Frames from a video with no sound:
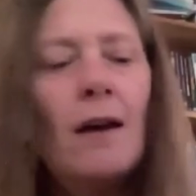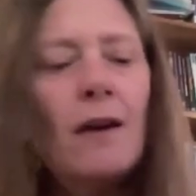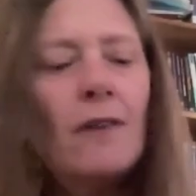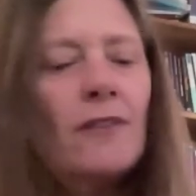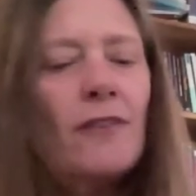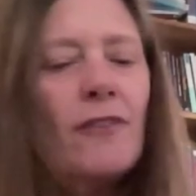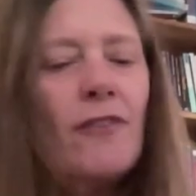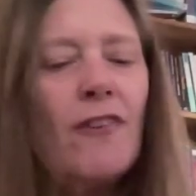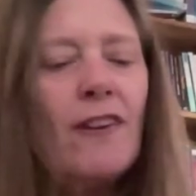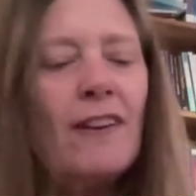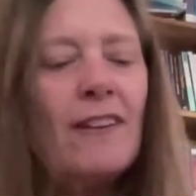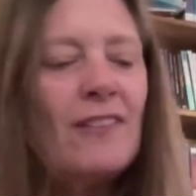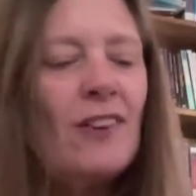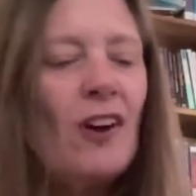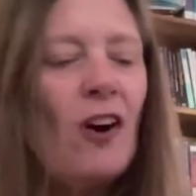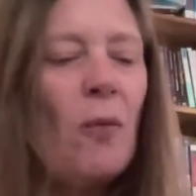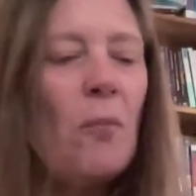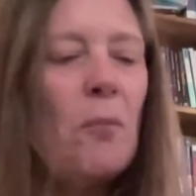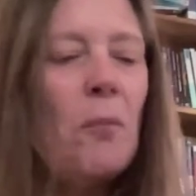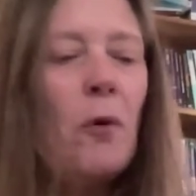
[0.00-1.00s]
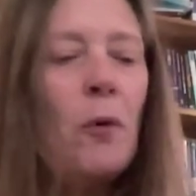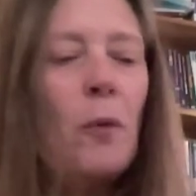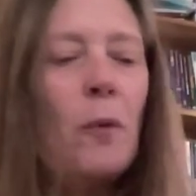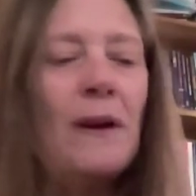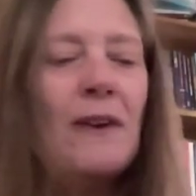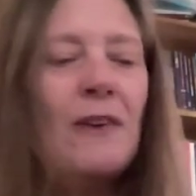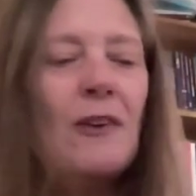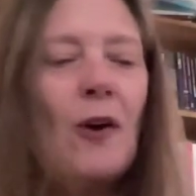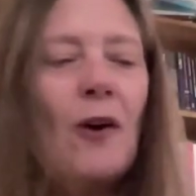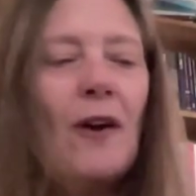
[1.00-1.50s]
So for example,
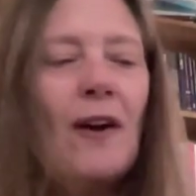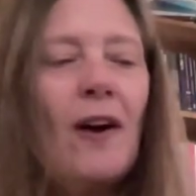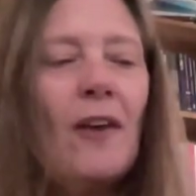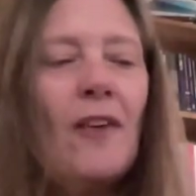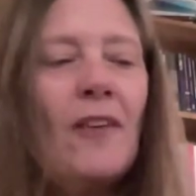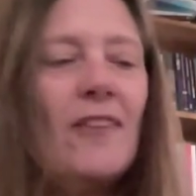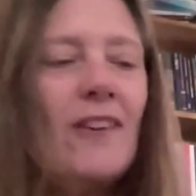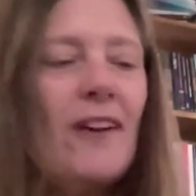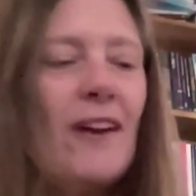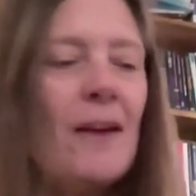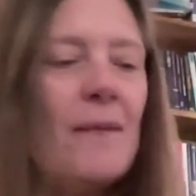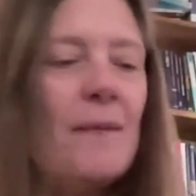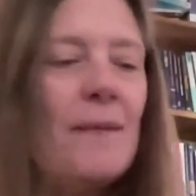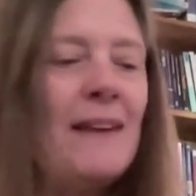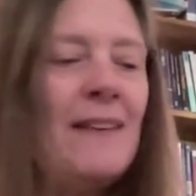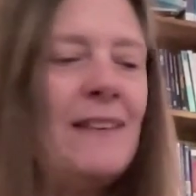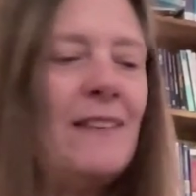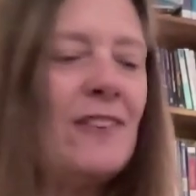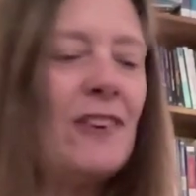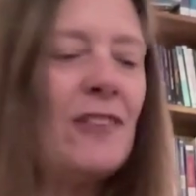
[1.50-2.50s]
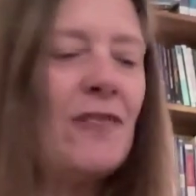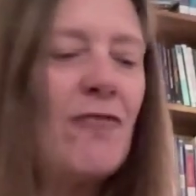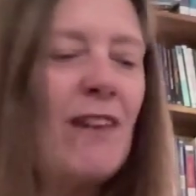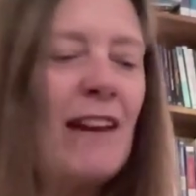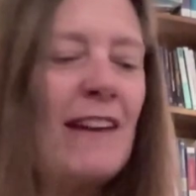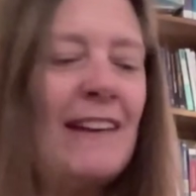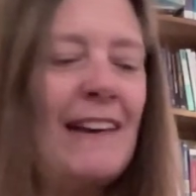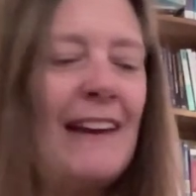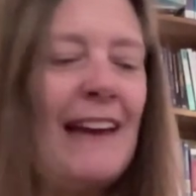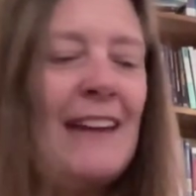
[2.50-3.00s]
we've got under instant
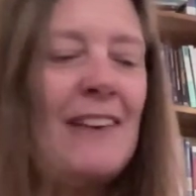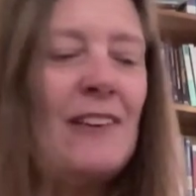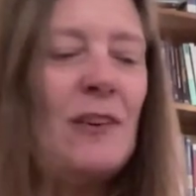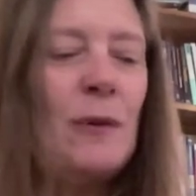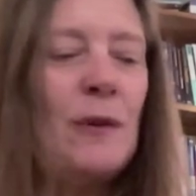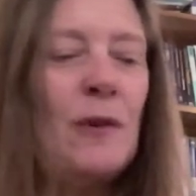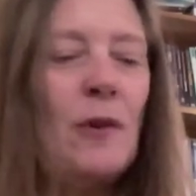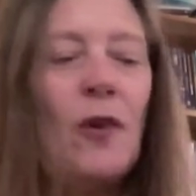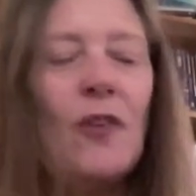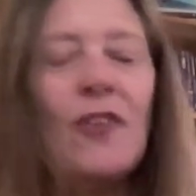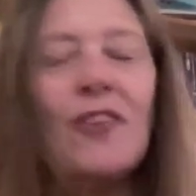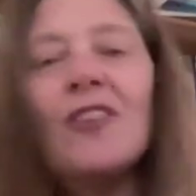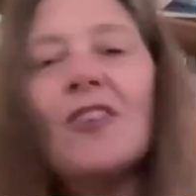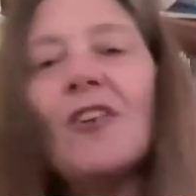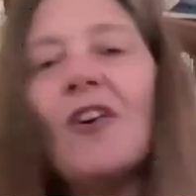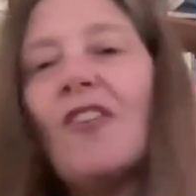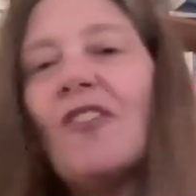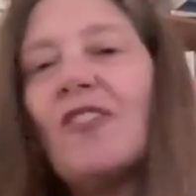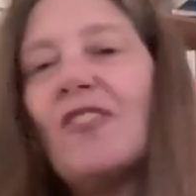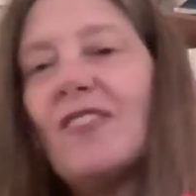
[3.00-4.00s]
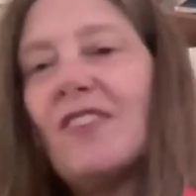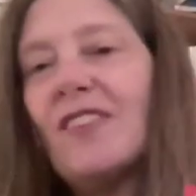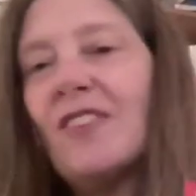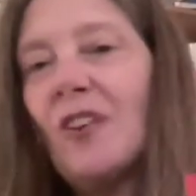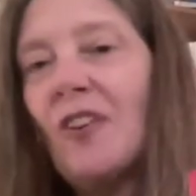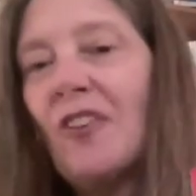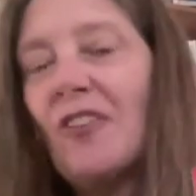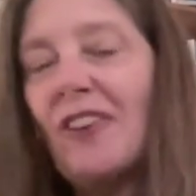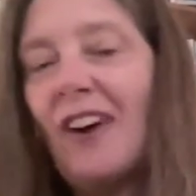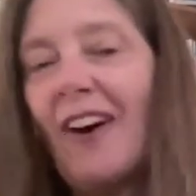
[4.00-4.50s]
regulator, we've got
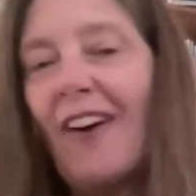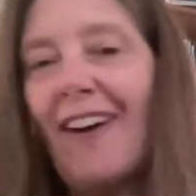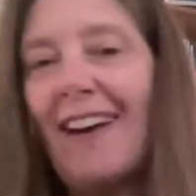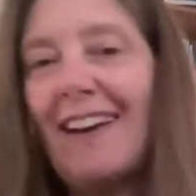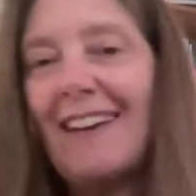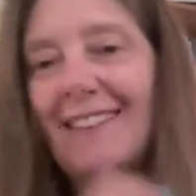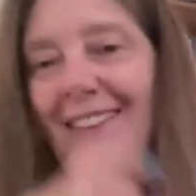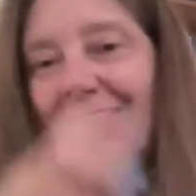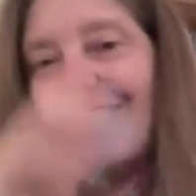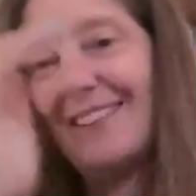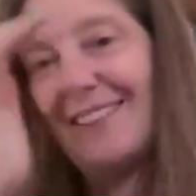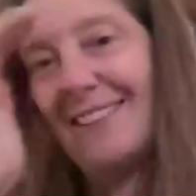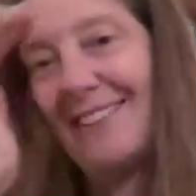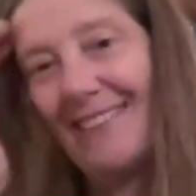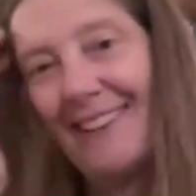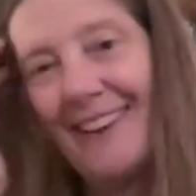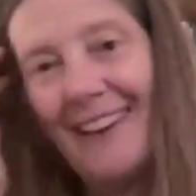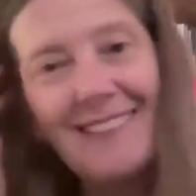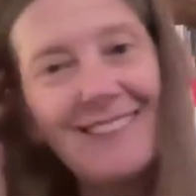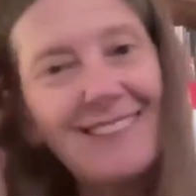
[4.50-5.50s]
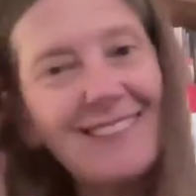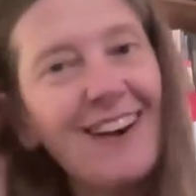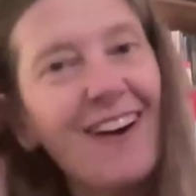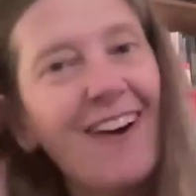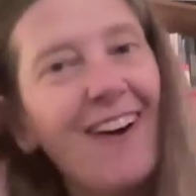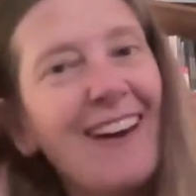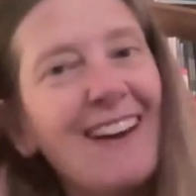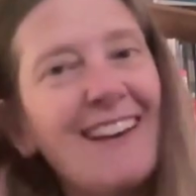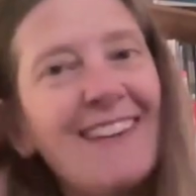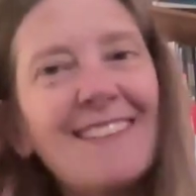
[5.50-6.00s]
soft eyes and a
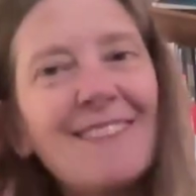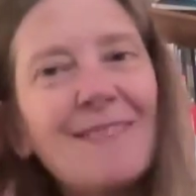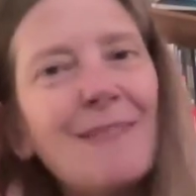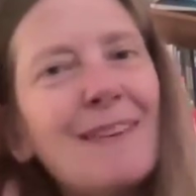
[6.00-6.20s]
sigh.